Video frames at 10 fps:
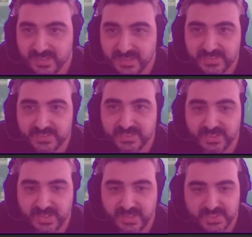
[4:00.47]
So
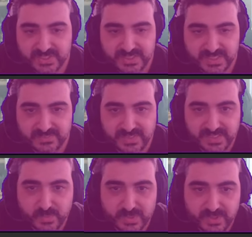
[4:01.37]
I've just activated
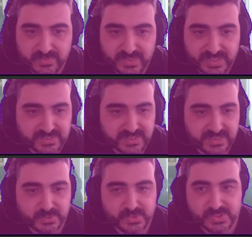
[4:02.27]
one of
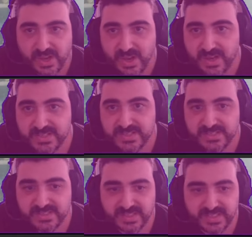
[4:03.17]
XR2's eyes,
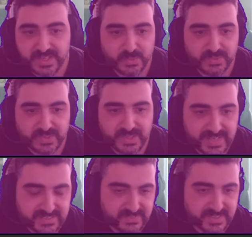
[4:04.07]
and I will now
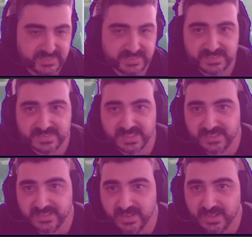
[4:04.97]
activate the second
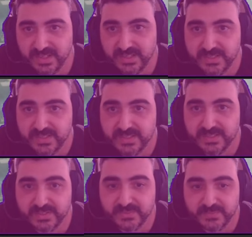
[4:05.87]
eye
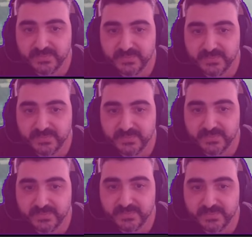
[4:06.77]
to
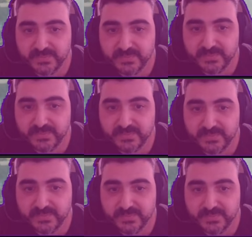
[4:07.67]
the
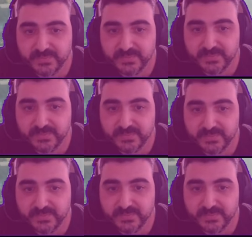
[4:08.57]
right of me.